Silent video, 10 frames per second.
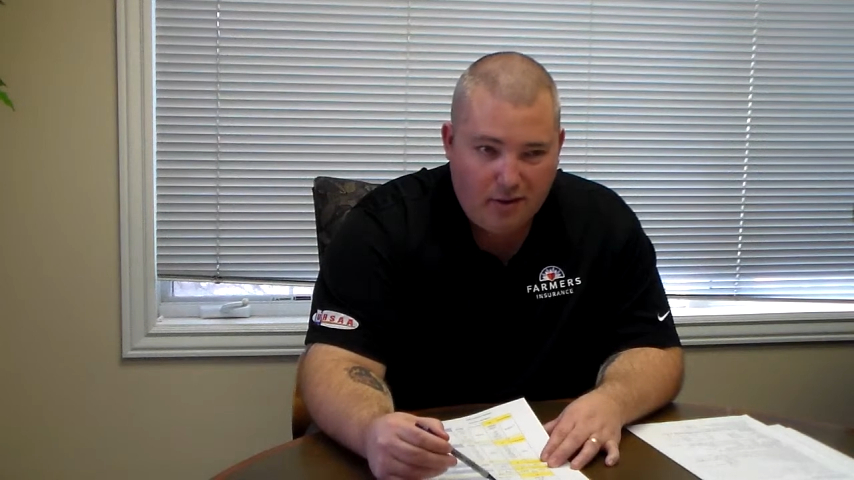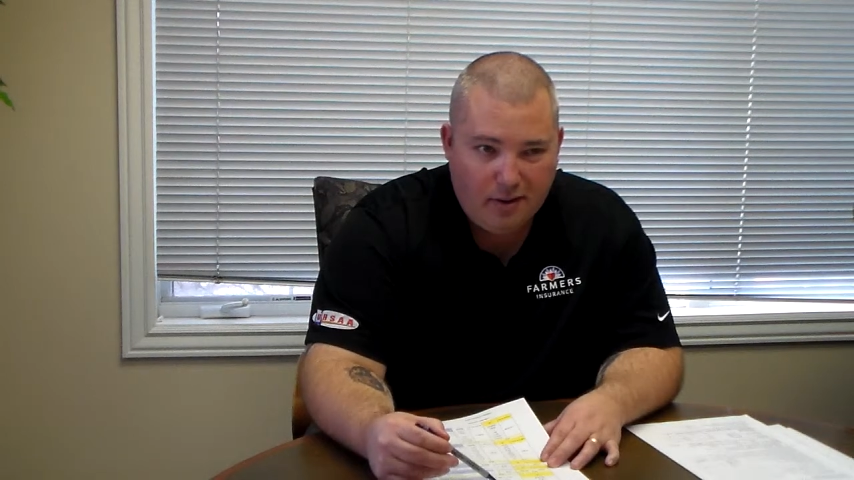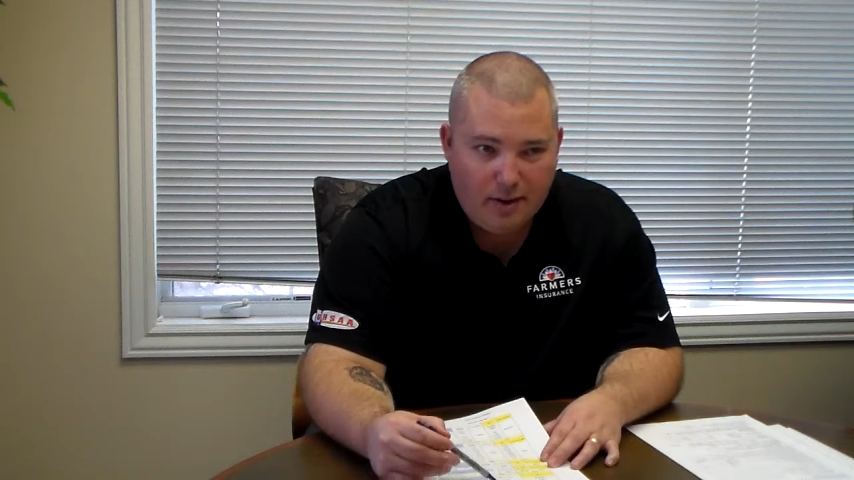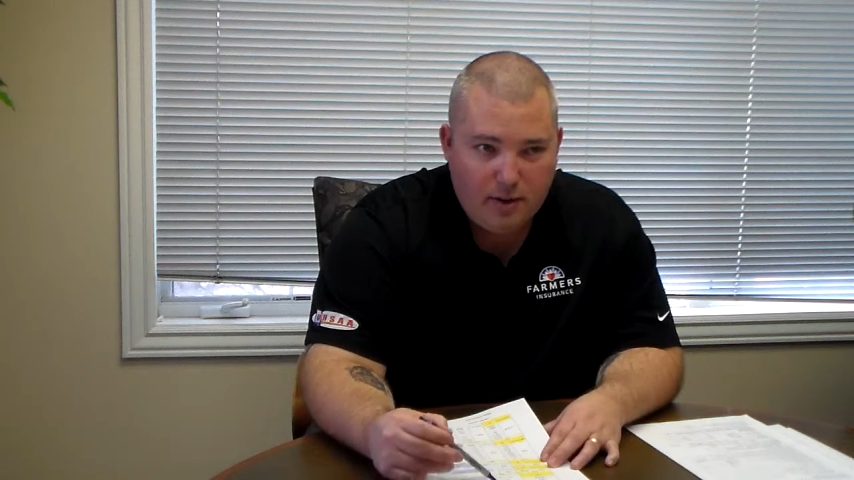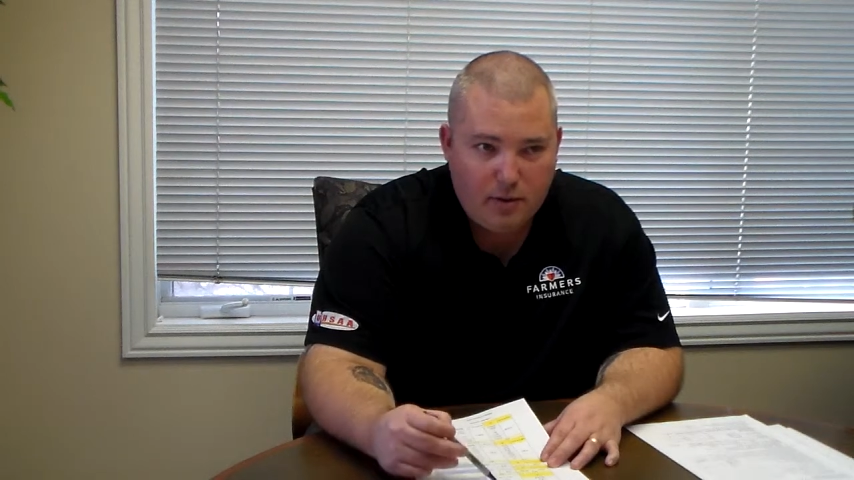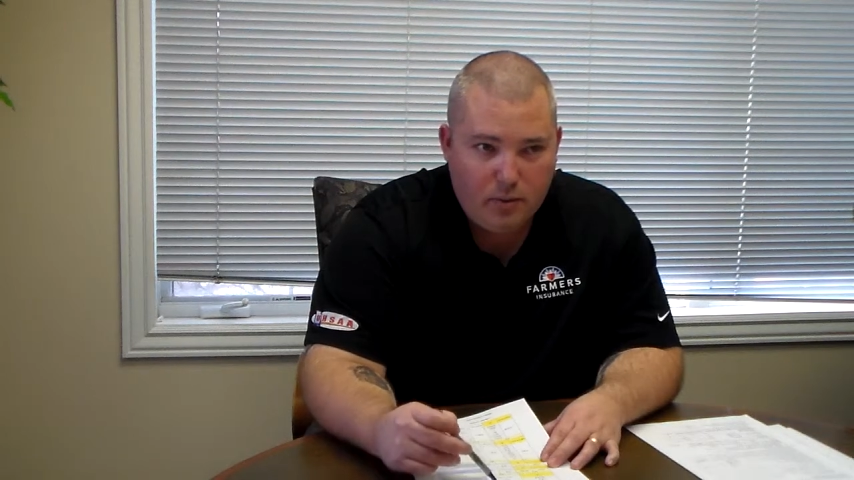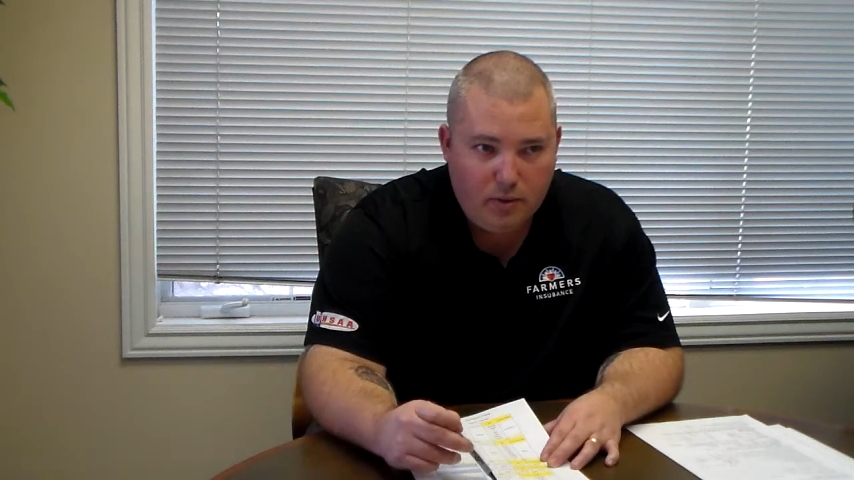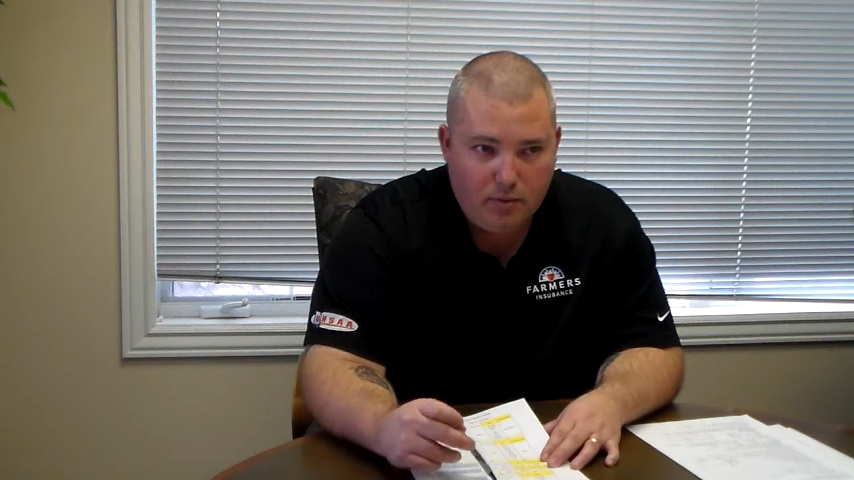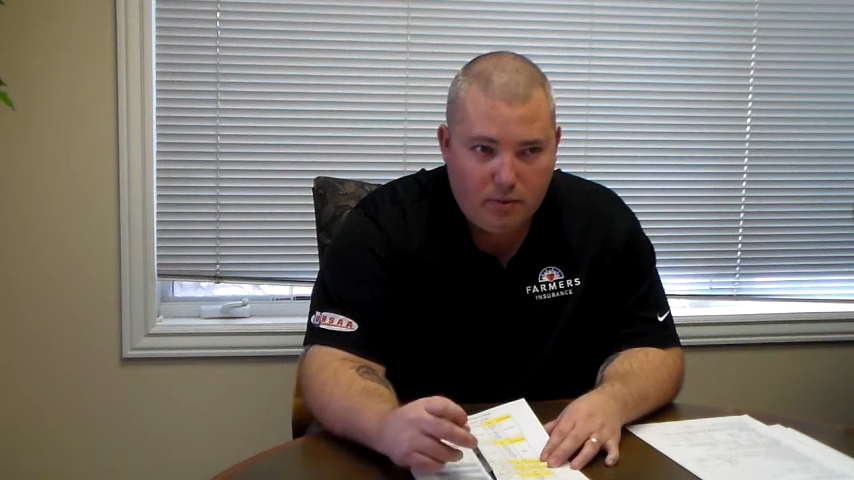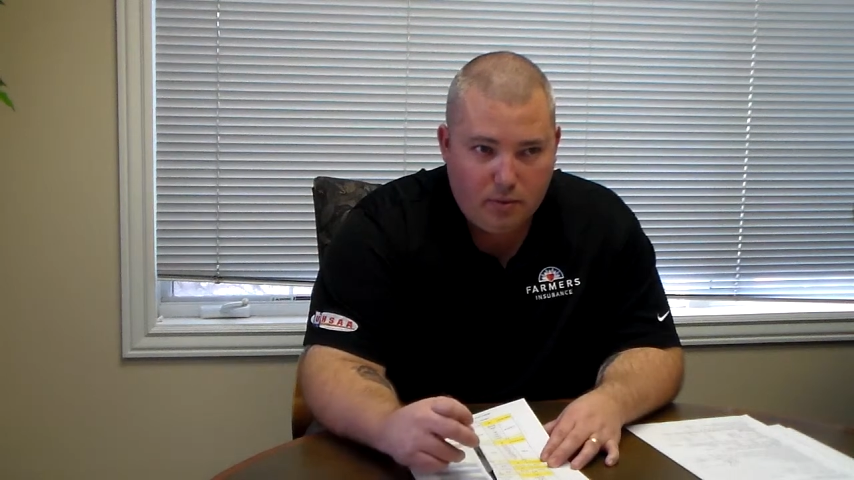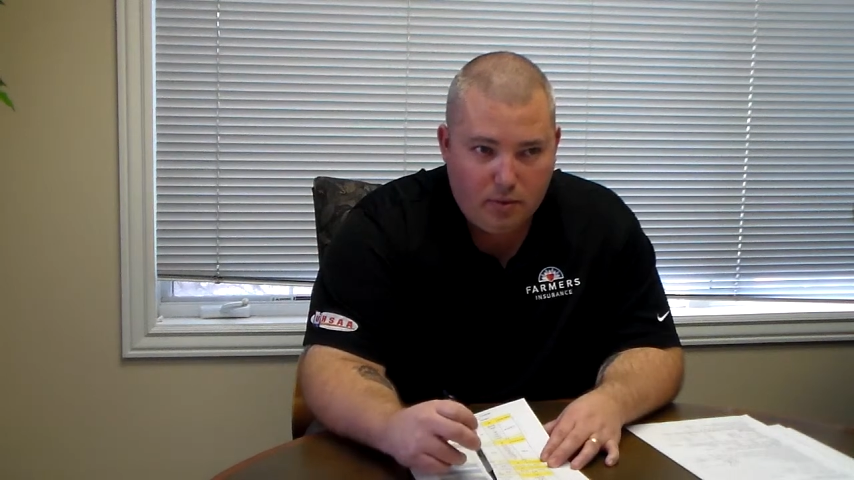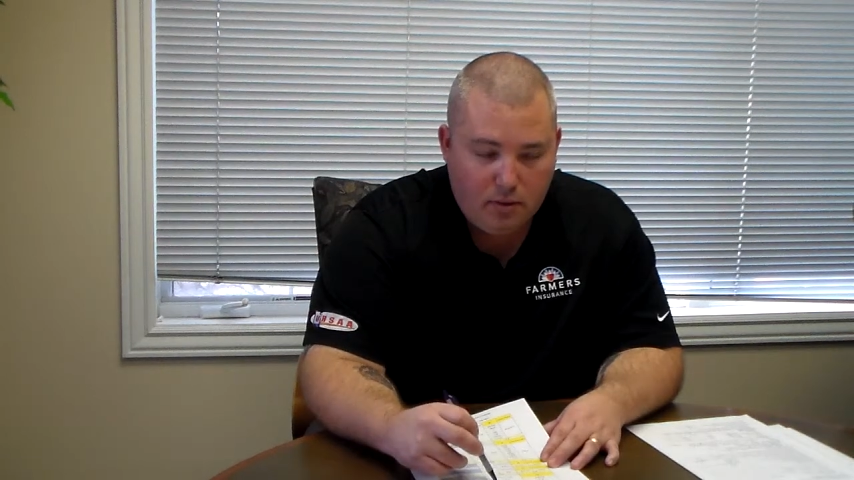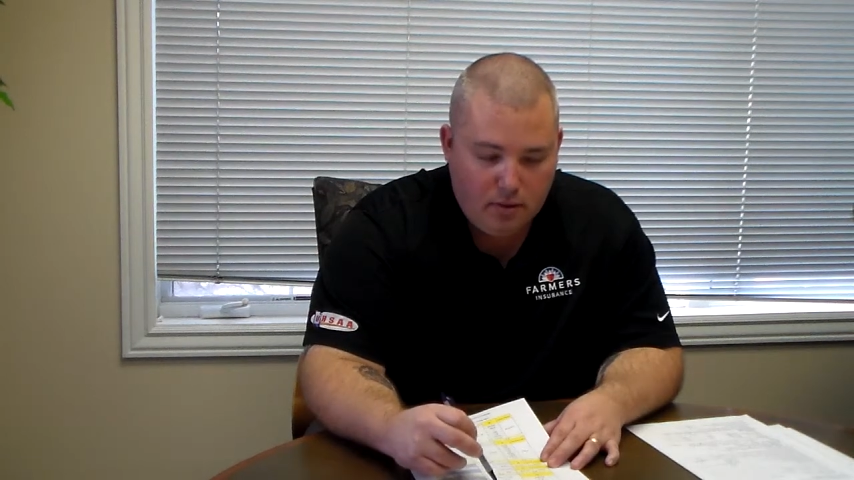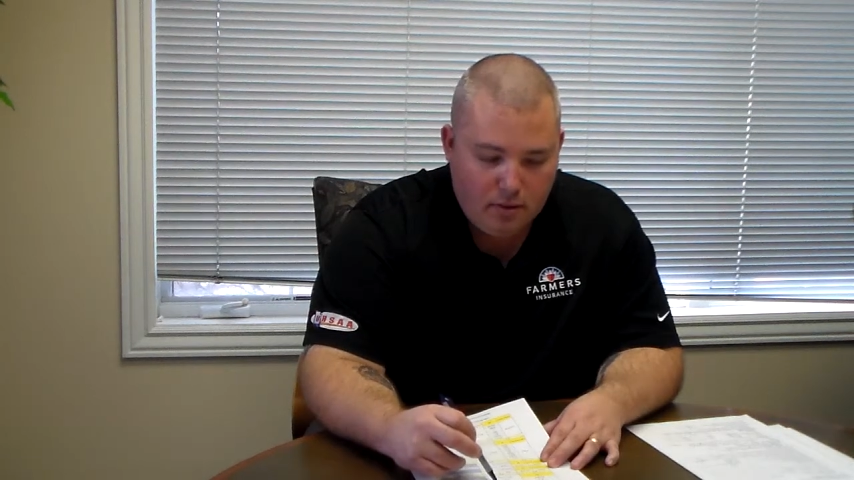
$9.24.